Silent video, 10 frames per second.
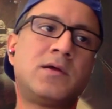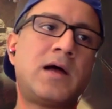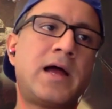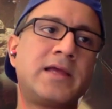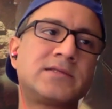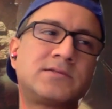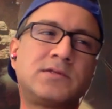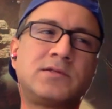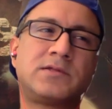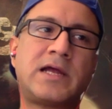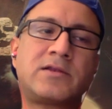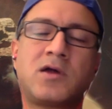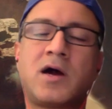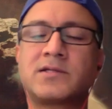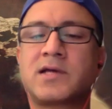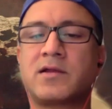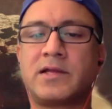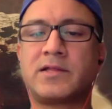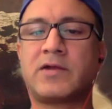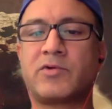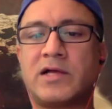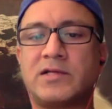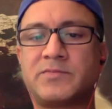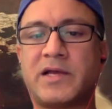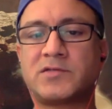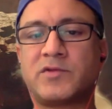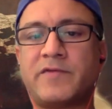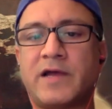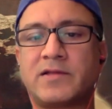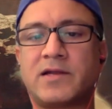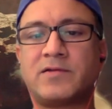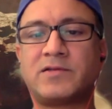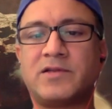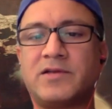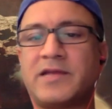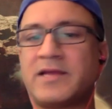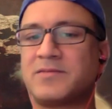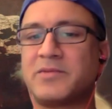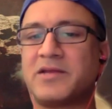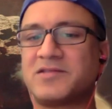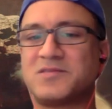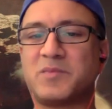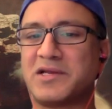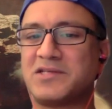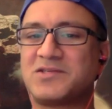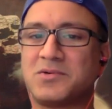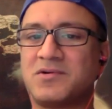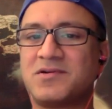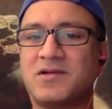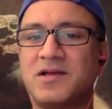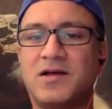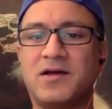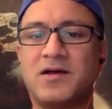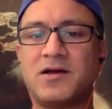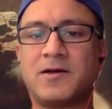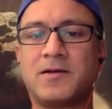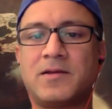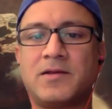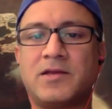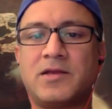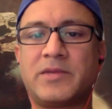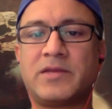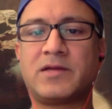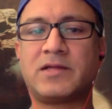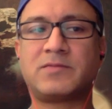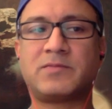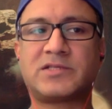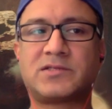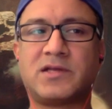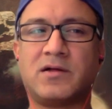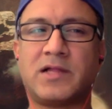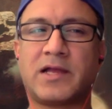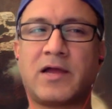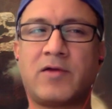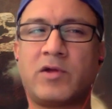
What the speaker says: I guess that thought is kind of like that reality is balanced with the fact that I didn't take somebody else's money. So You know what I mean? But still, like, I